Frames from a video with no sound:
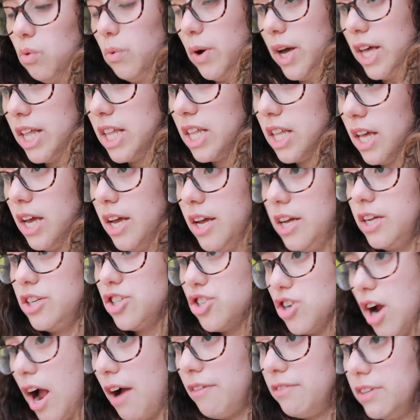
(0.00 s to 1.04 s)
with
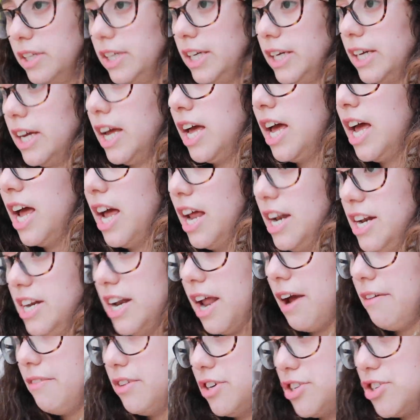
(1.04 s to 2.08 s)
traveling,
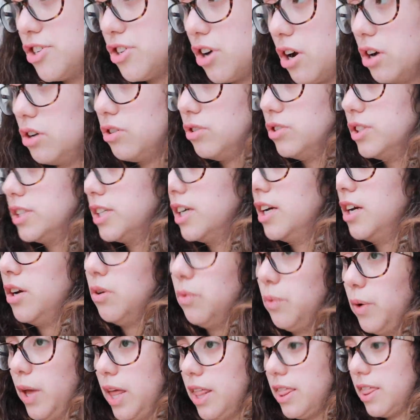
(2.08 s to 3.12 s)
never struggled
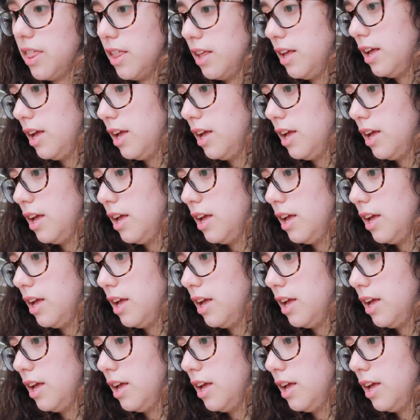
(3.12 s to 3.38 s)
with